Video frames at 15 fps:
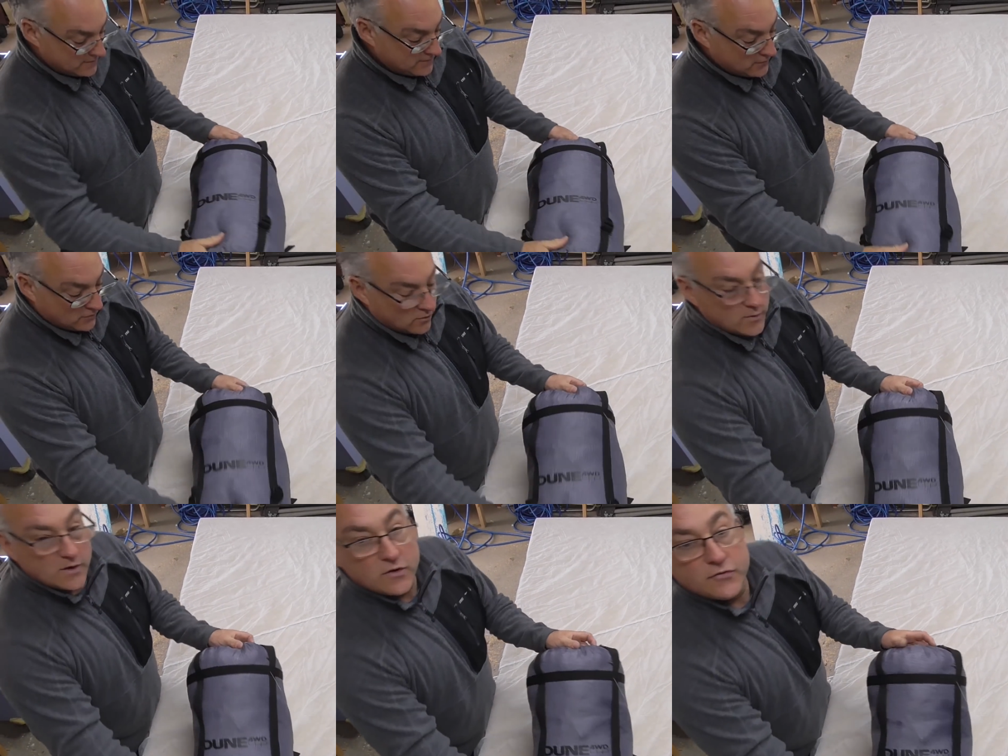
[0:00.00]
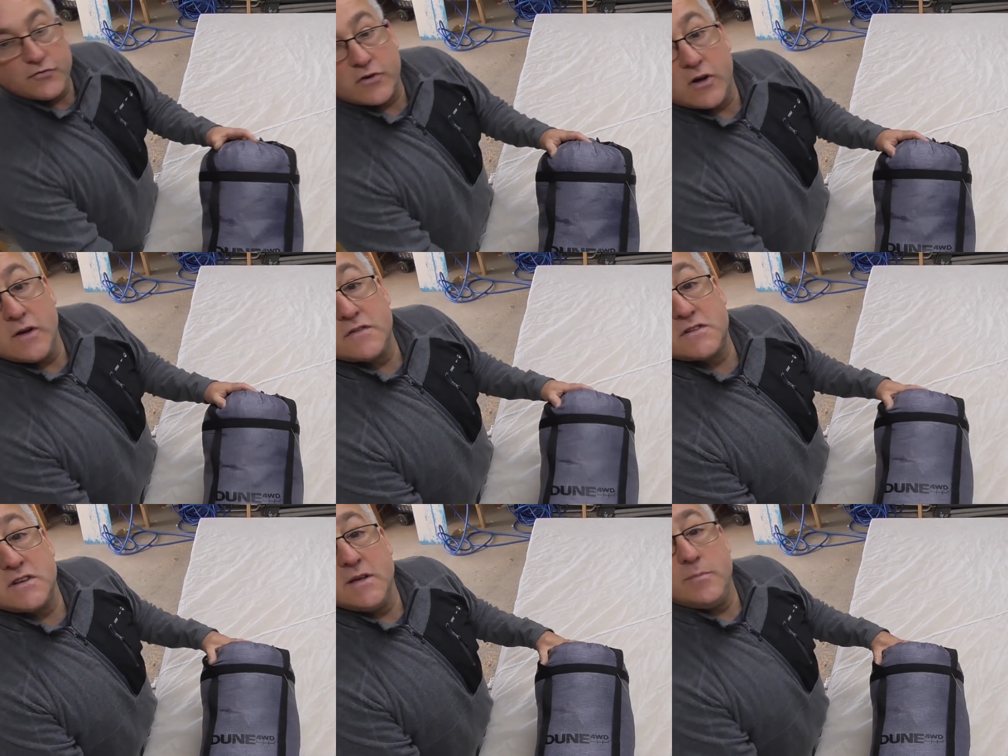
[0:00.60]
4-wheel
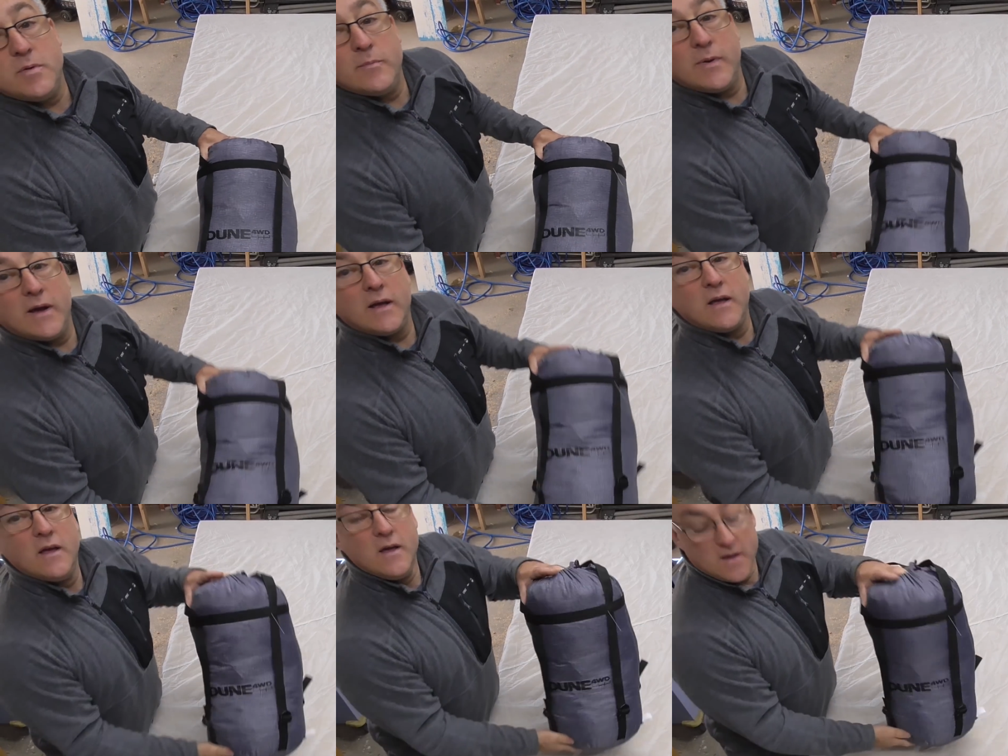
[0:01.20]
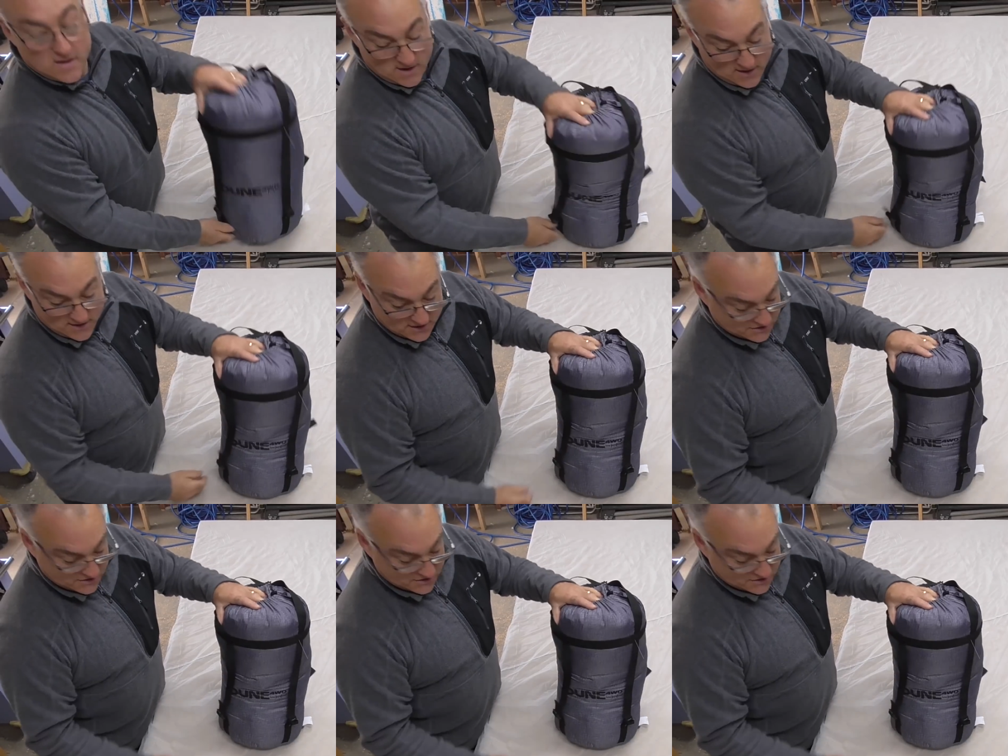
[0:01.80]
drive sleeping bag, and